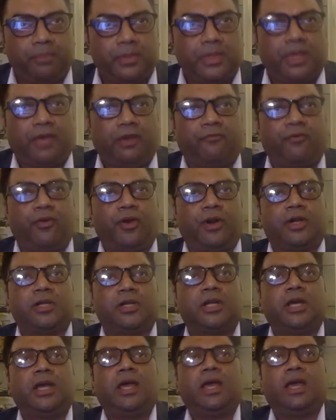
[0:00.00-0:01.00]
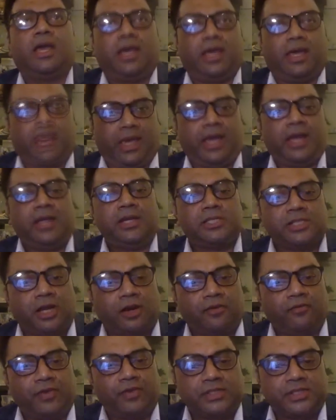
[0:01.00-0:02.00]
effort and
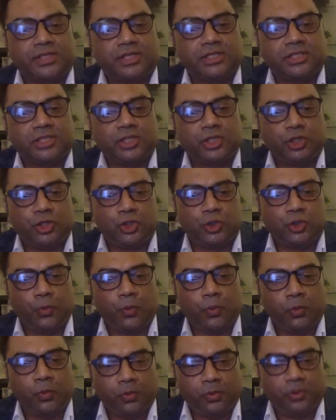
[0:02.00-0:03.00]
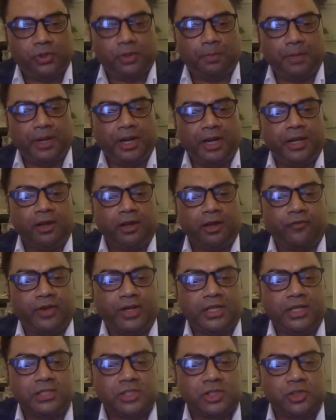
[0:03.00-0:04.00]
services to the building of an
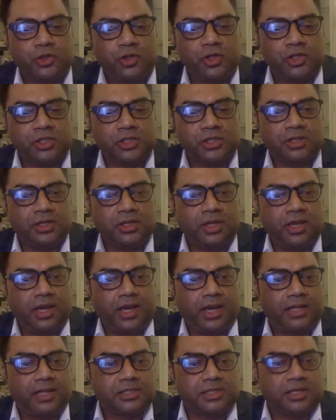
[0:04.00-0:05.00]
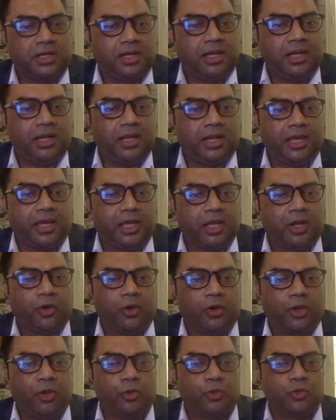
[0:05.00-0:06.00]
institution, and suddenly,
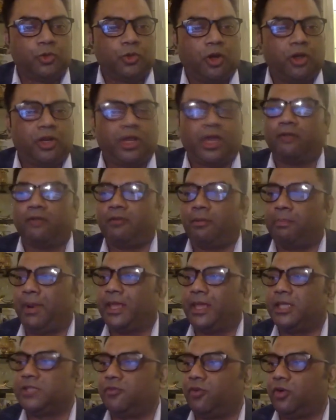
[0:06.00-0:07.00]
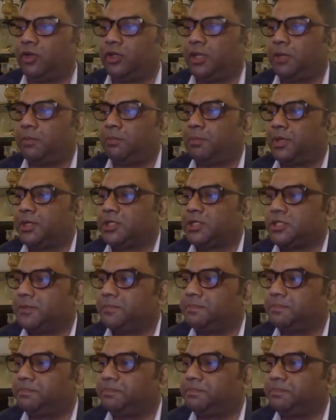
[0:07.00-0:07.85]
you do not have a place for that person.